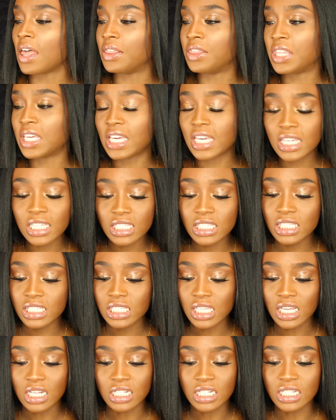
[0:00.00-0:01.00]
This
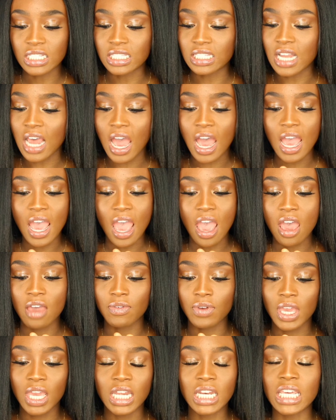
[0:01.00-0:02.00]
does not
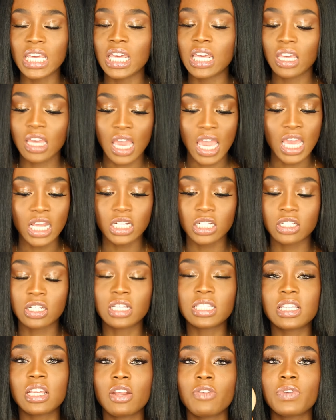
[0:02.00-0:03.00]
have any it
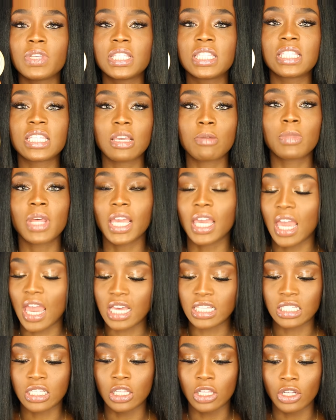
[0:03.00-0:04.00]
doesn't even seem like it
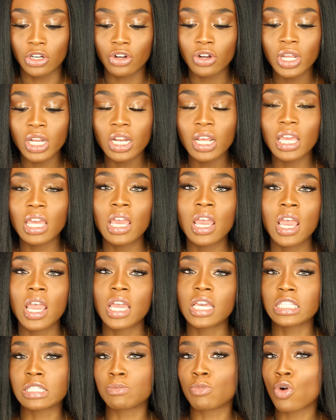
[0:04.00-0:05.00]
has glitter in it
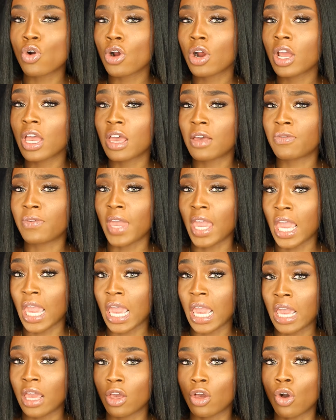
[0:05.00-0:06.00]
it's more of
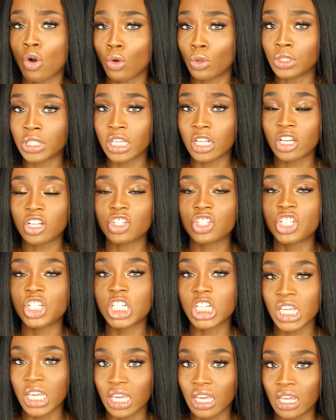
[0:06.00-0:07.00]
a golden
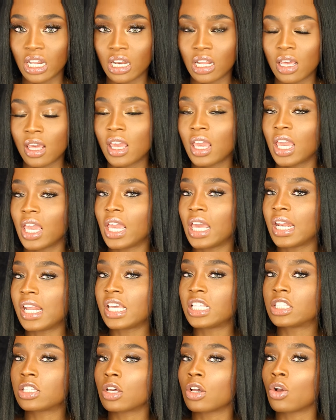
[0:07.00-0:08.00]
sheen and
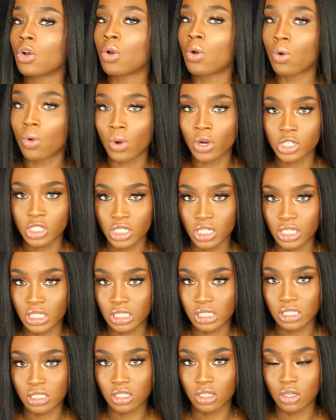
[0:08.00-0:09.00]
it's
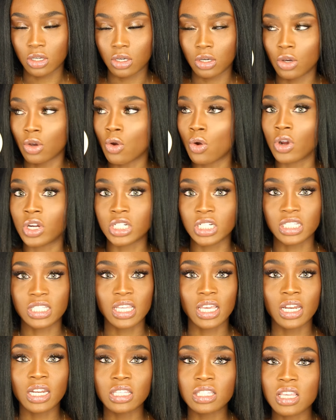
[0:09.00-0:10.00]
gorgeous gorgeous
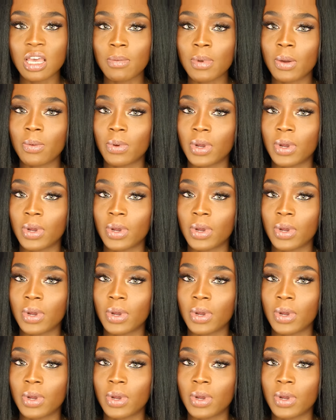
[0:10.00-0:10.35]
anytime I